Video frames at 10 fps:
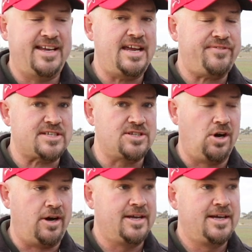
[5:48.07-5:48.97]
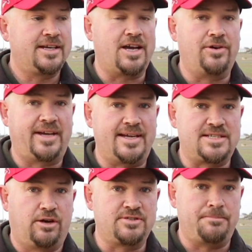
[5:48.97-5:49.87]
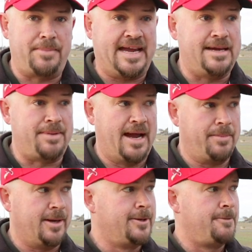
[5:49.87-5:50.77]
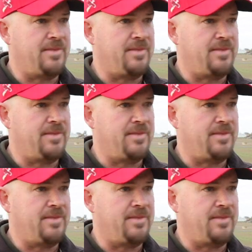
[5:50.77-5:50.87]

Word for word: If it's not, go and get yourself some baking paper.